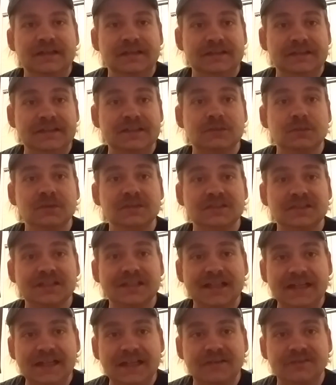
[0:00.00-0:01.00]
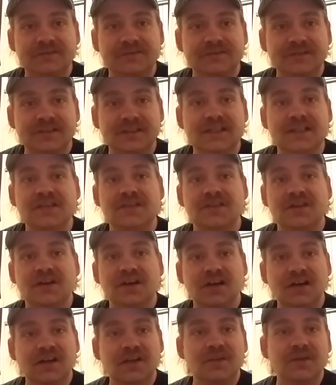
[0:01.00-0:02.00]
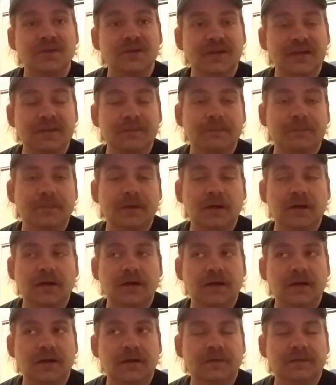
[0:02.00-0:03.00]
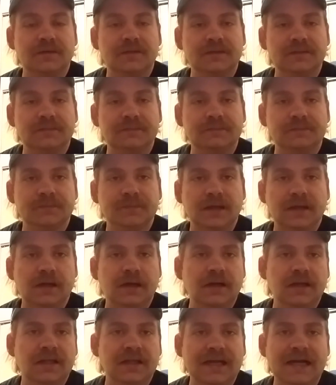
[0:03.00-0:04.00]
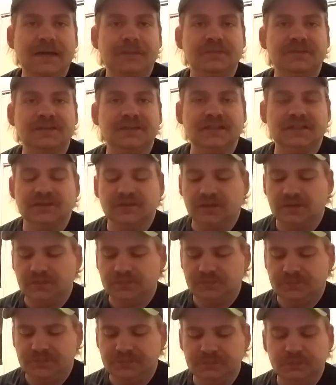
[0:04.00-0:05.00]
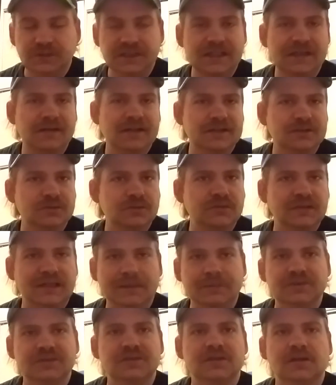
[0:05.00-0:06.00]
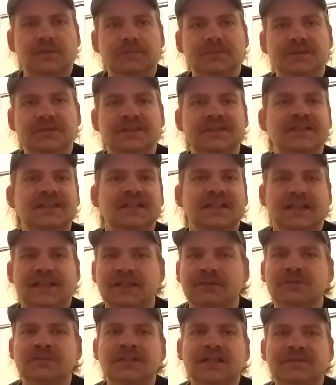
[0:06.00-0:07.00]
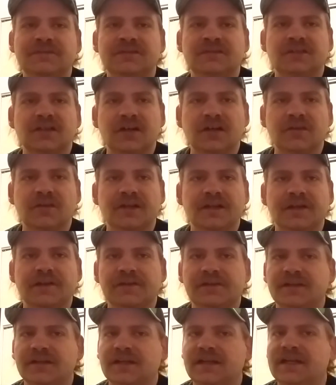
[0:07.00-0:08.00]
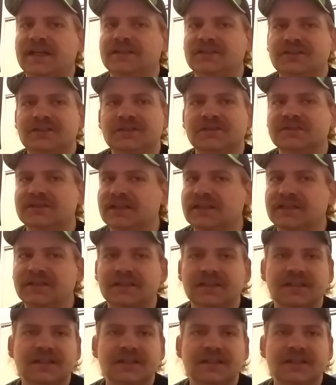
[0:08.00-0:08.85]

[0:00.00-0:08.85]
this was left in the other lobby in our, we had like two lobbies in our building, and it was left in the other area. And she was like,